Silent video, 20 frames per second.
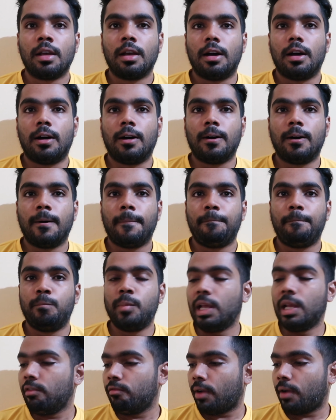
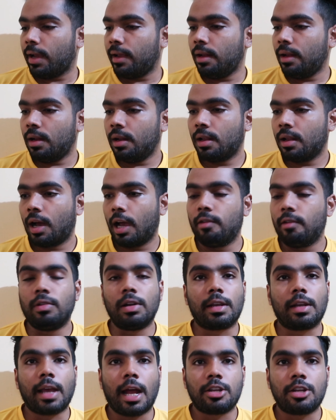Meanwhile, I
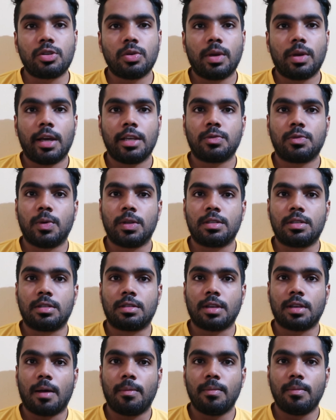will catch you guys with
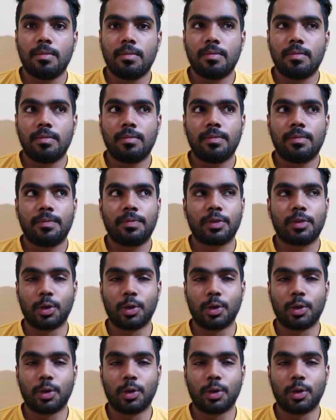some